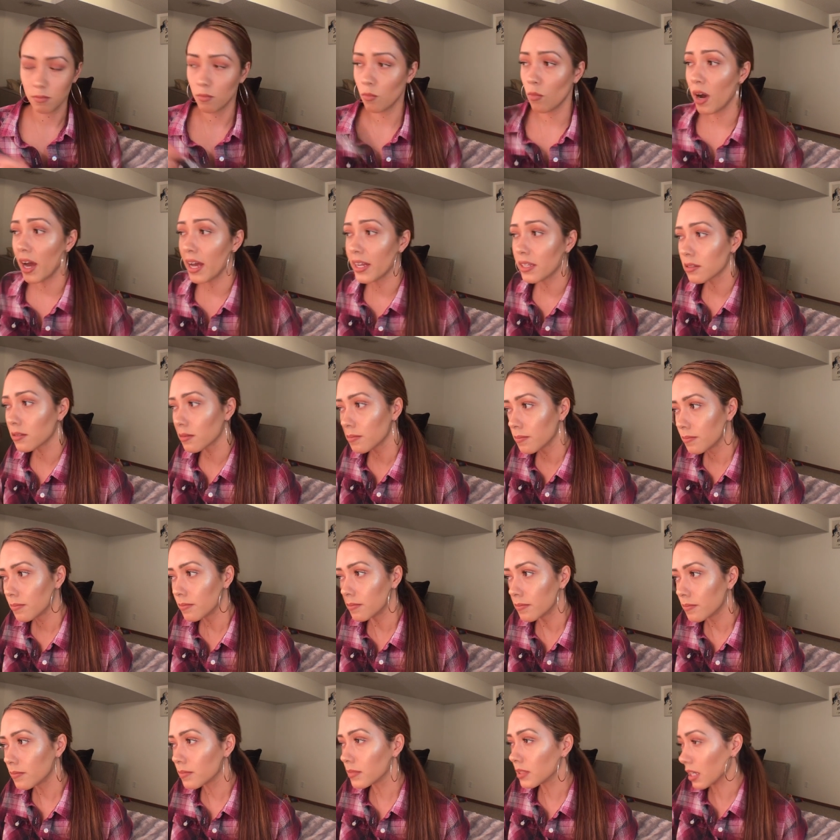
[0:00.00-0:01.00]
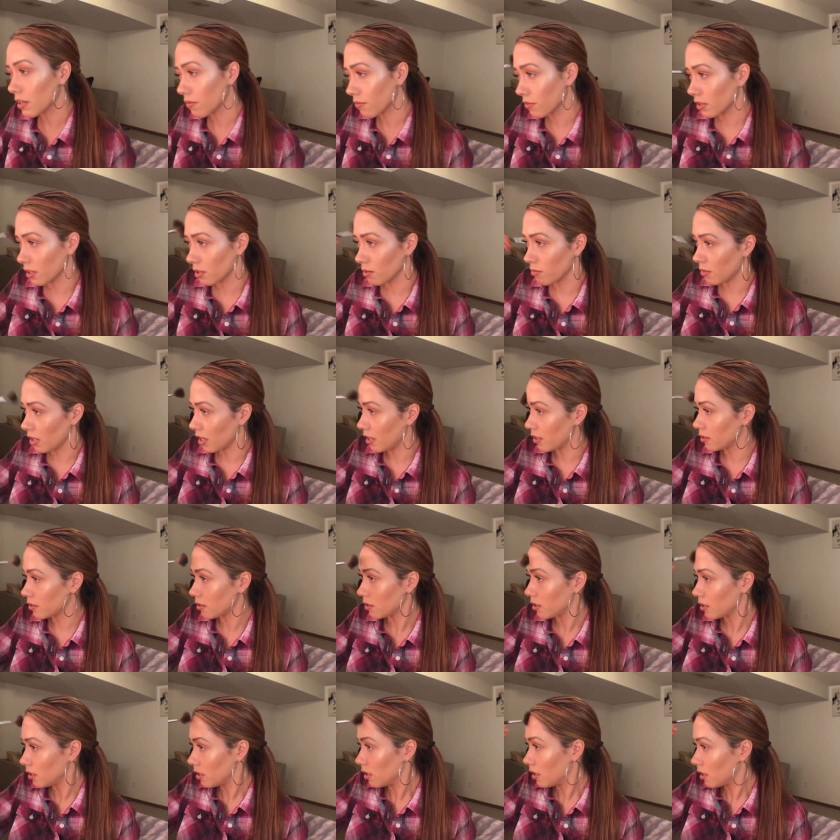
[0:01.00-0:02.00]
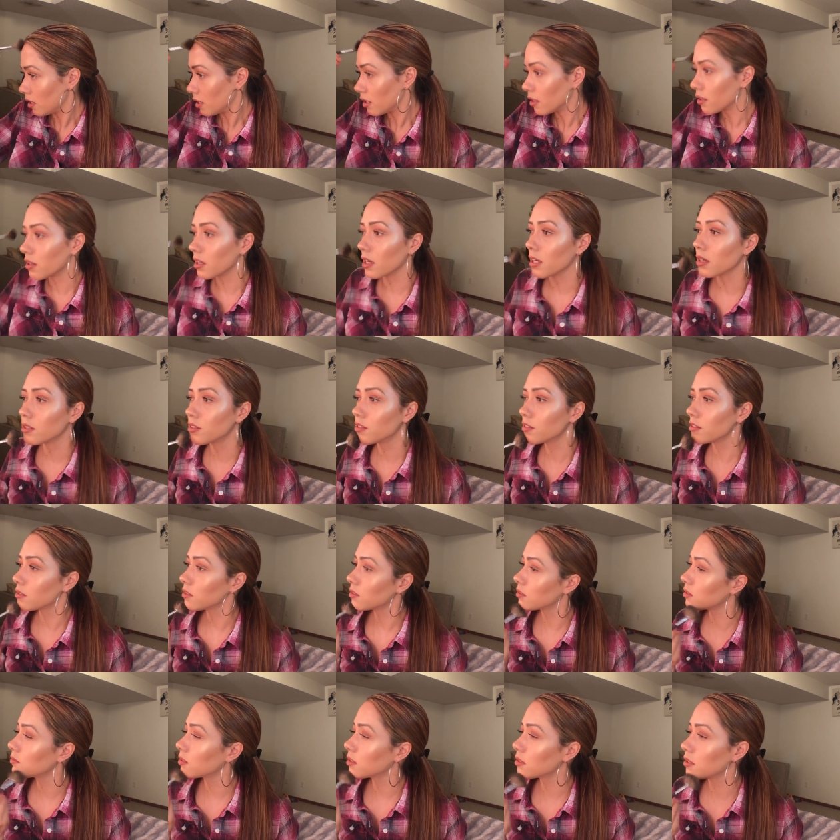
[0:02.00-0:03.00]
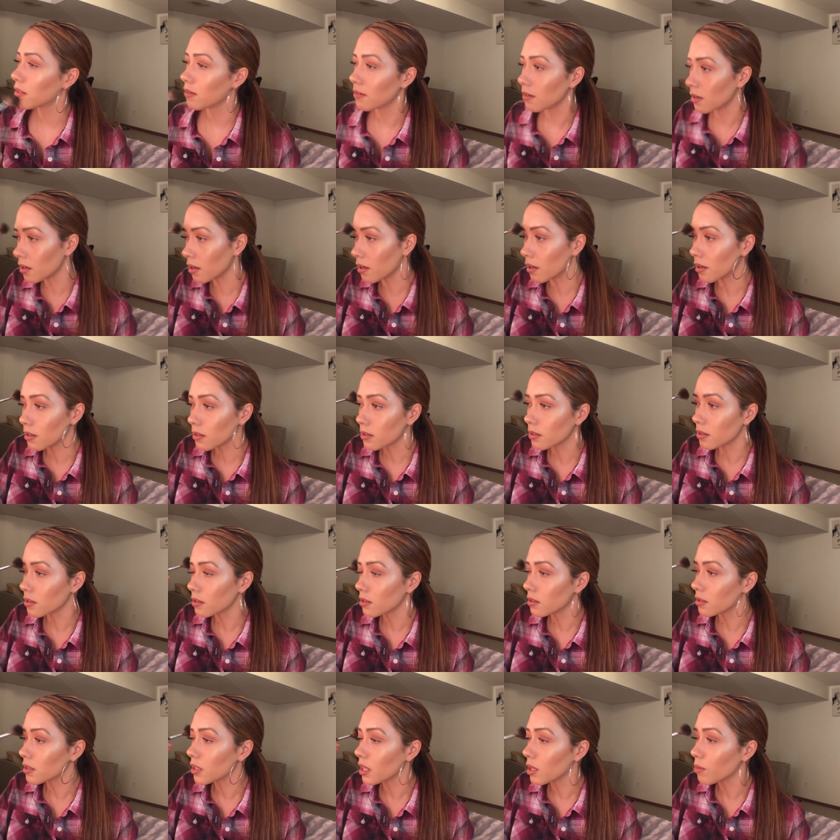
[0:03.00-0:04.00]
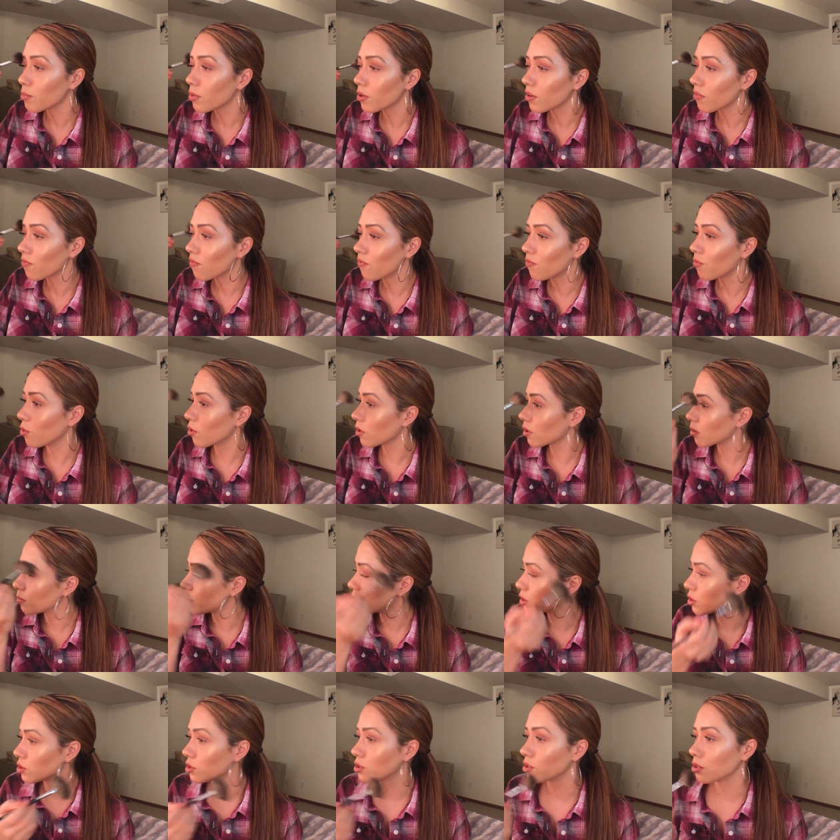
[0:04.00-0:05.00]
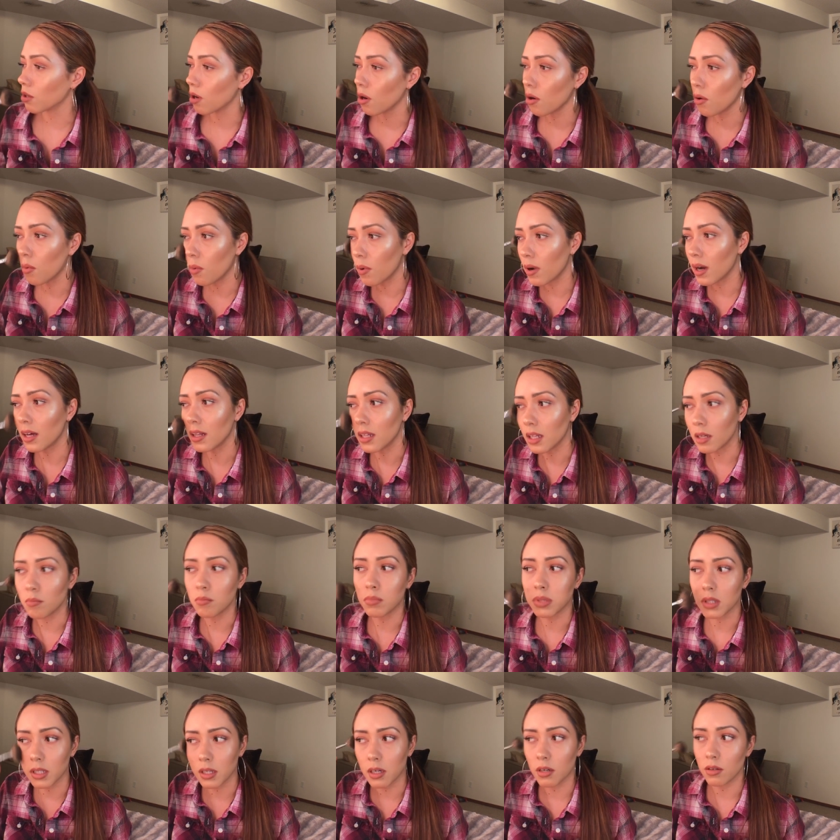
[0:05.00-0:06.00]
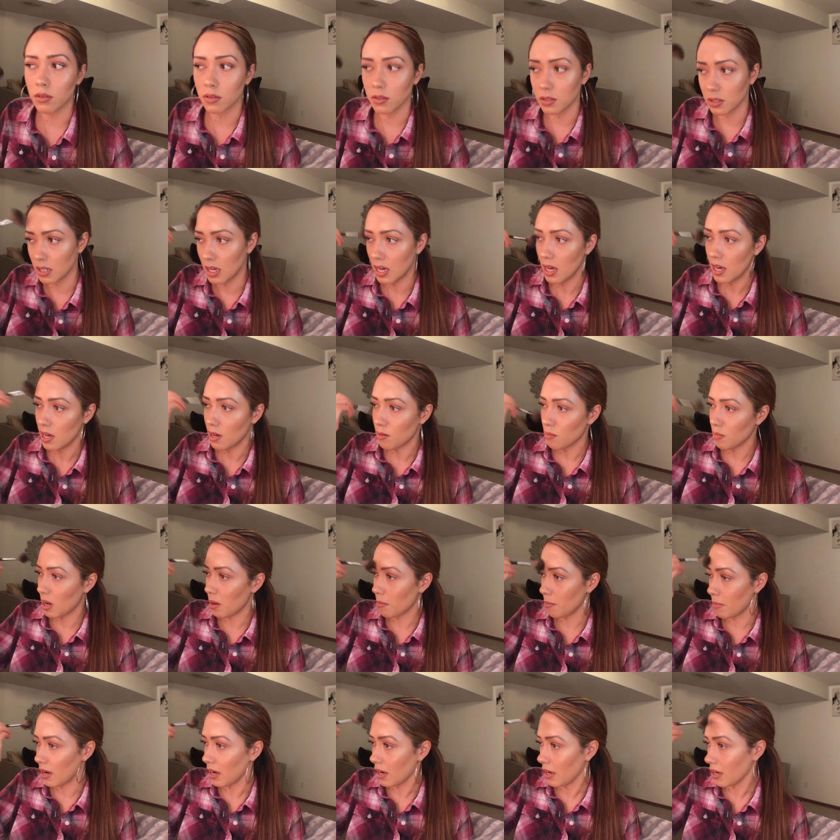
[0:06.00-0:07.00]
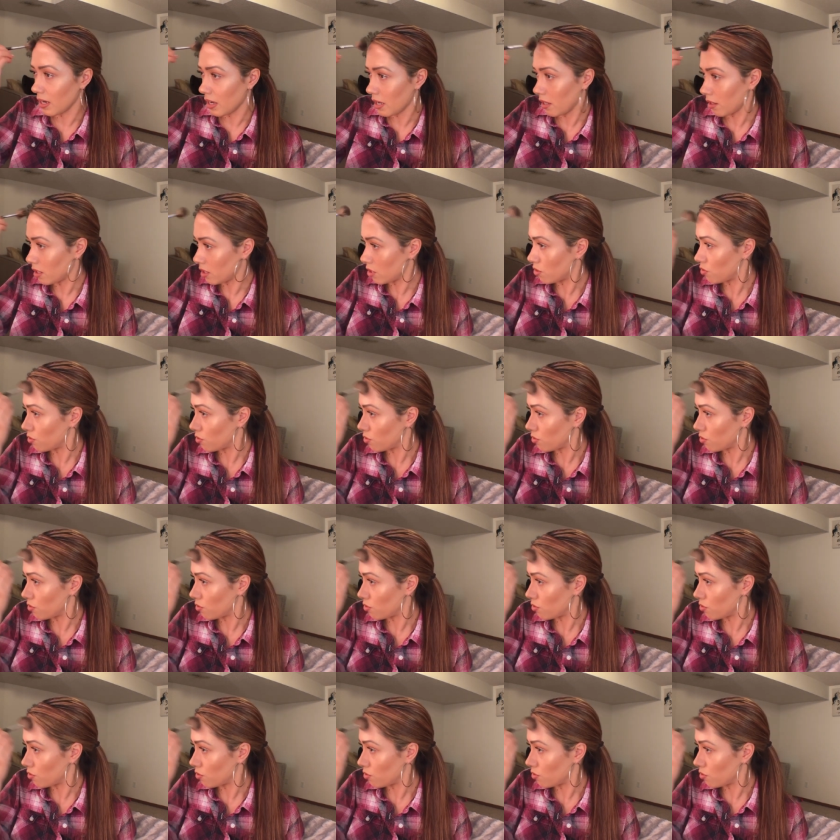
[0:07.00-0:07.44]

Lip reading: Wet. Definitely wet. They just are, they perform so well. It blows my mind how the